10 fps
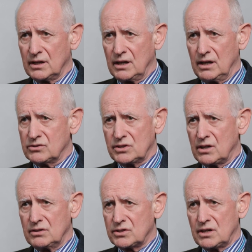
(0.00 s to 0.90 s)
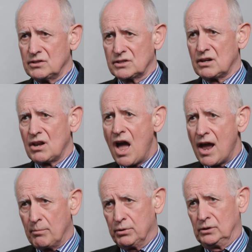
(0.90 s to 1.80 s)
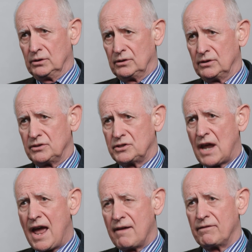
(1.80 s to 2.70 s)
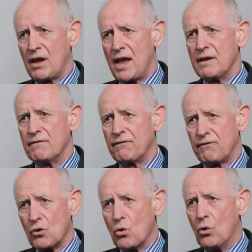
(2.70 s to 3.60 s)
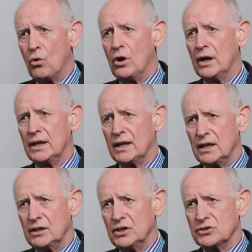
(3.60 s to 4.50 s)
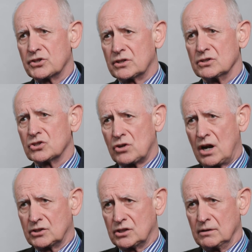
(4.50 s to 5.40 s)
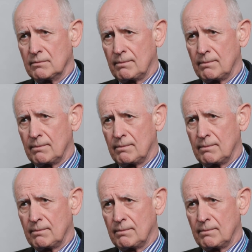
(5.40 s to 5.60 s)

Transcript: is liable to have a flaw in its construction.